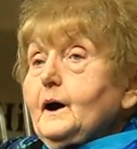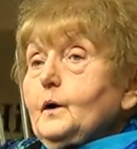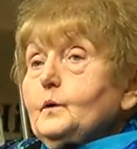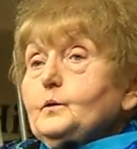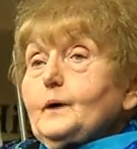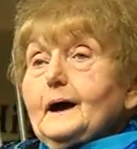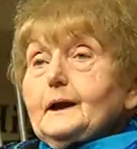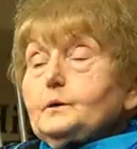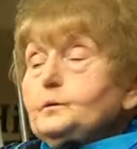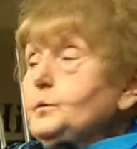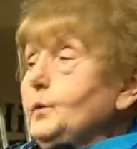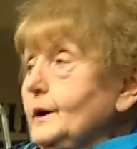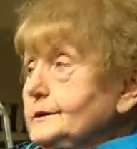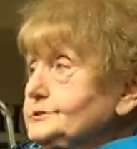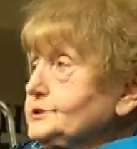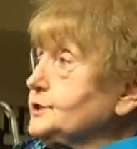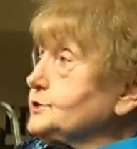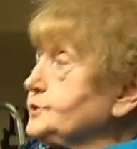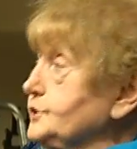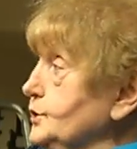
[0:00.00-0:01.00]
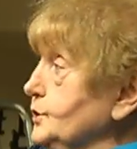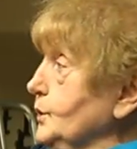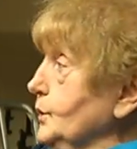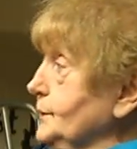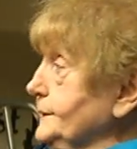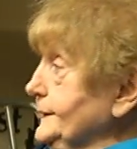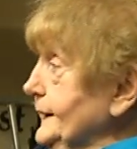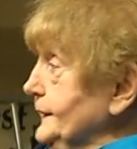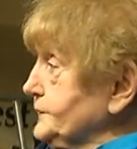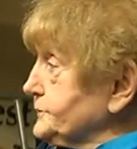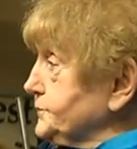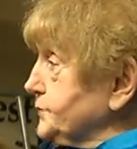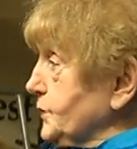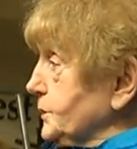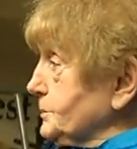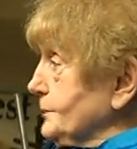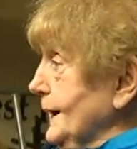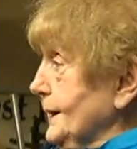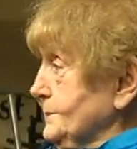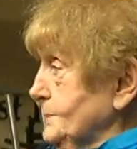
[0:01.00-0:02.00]
Well, what are you looking for?
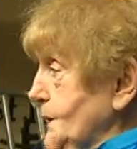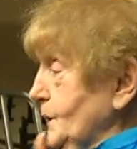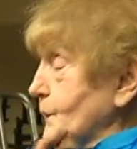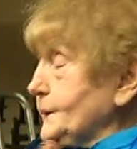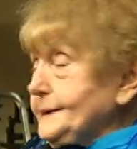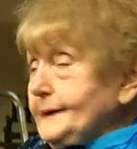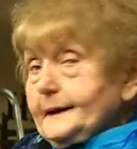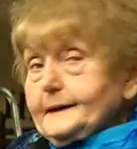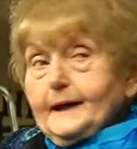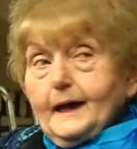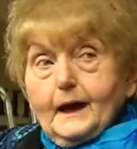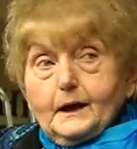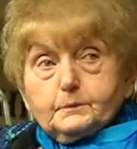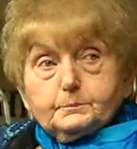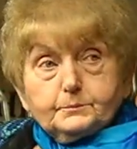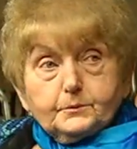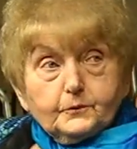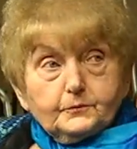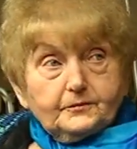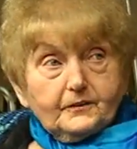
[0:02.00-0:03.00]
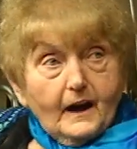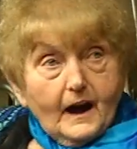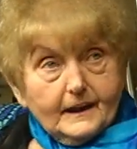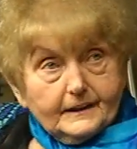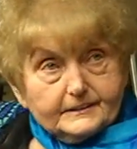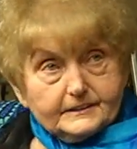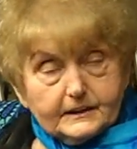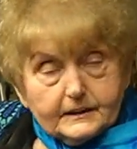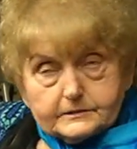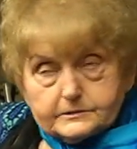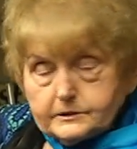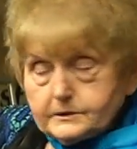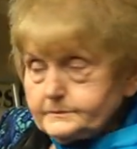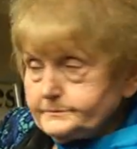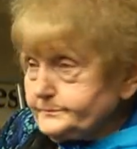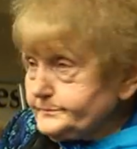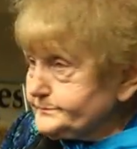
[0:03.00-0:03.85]
Maybe we can help you find it.